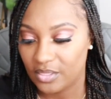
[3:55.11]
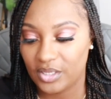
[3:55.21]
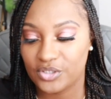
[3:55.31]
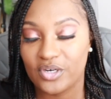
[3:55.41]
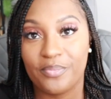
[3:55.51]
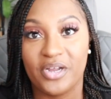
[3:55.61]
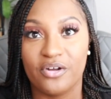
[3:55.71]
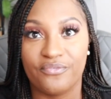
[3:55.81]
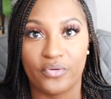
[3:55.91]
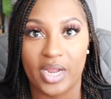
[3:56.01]
These are a pair
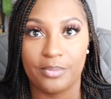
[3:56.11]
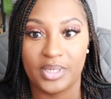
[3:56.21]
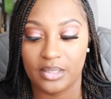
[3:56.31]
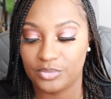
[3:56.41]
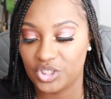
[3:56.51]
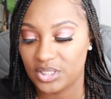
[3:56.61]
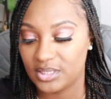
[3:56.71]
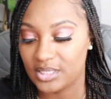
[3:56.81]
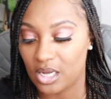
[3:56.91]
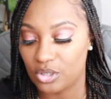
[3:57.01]
of framed denim
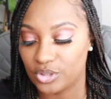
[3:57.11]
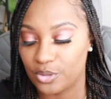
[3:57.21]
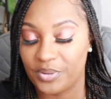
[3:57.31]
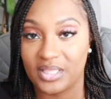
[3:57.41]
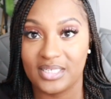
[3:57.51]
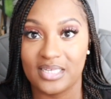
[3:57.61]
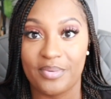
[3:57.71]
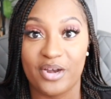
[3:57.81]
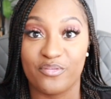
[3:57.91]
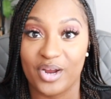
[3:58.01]
jeans. I also picked these up
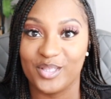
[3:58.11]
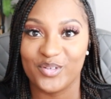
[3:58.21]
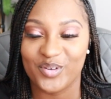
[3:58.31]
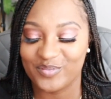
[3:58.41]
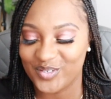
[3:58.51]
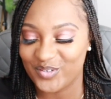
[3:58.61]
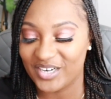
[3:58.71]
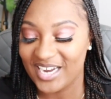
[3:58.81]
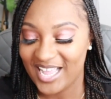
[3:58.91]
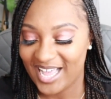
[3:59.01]
at a regular thrift store.